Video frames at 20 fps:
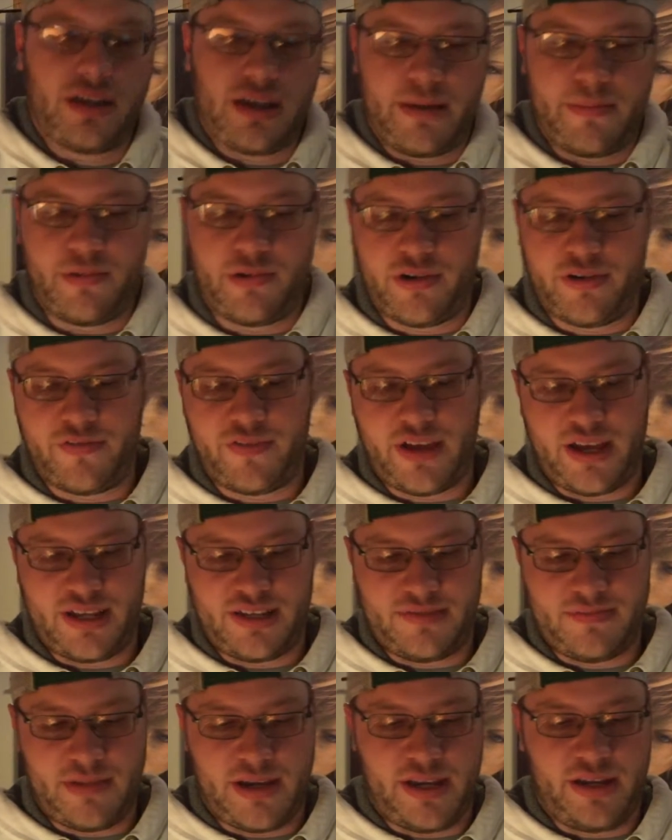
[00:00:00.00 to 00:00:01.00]
Game Boy
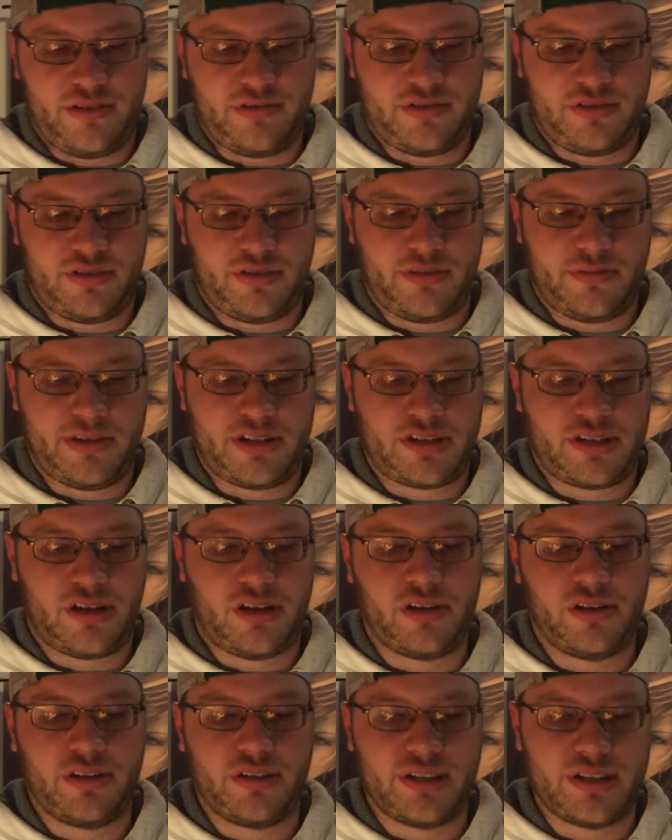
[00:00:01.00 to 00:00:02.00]
Advance manual is a little bit
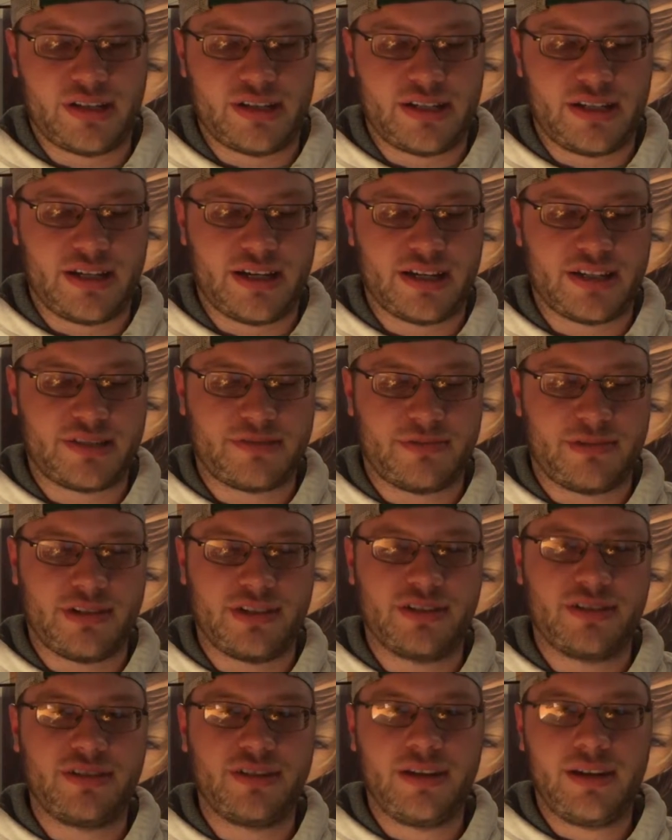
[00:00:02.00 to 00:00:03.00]
taller than DS
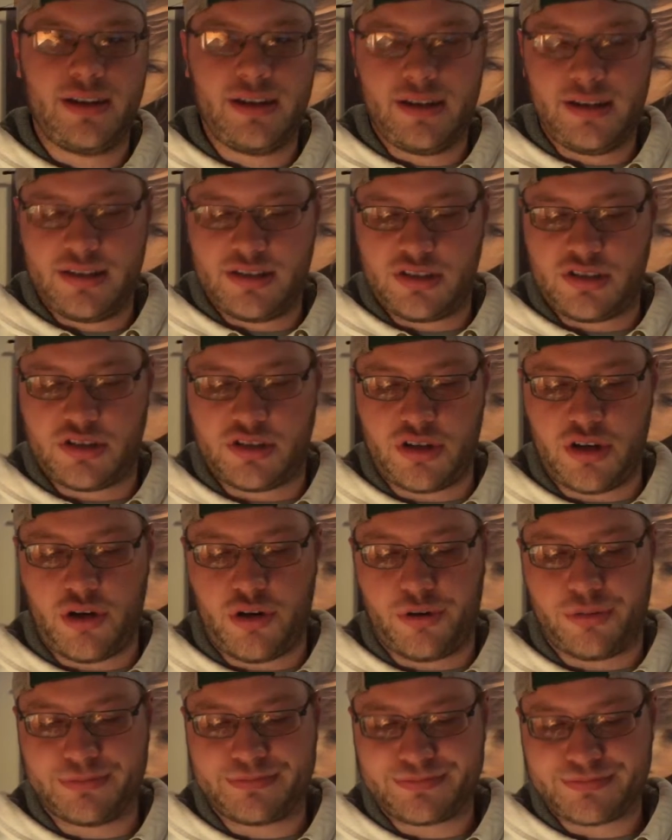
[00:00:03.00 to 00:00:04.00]
ones,
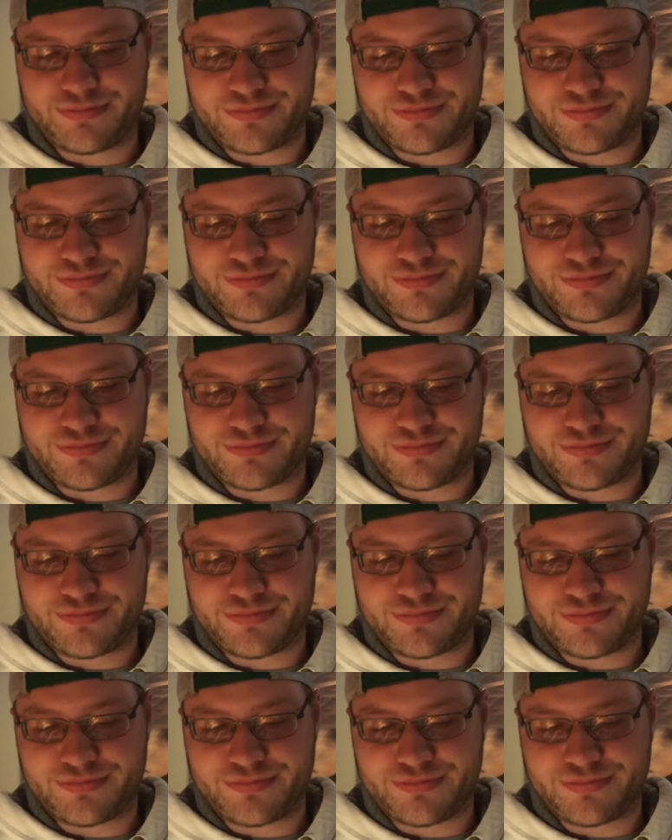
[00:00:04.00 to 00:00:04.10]
so